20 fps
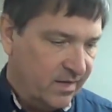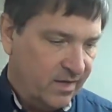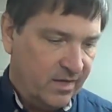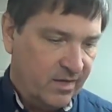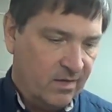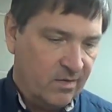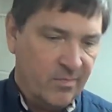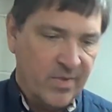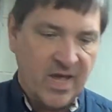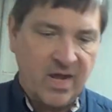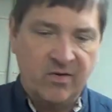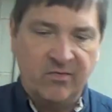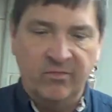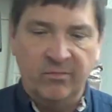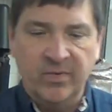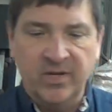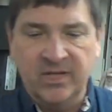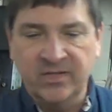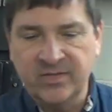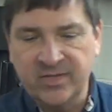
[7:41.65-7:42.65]
in a matter of
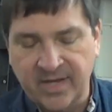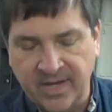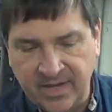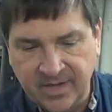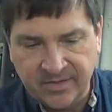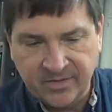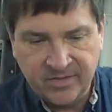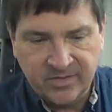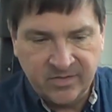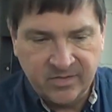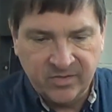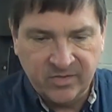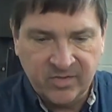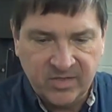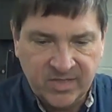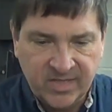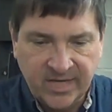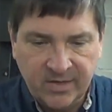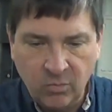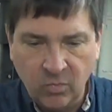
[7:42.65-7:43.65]
milliseconds to
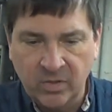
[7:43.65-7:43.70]
see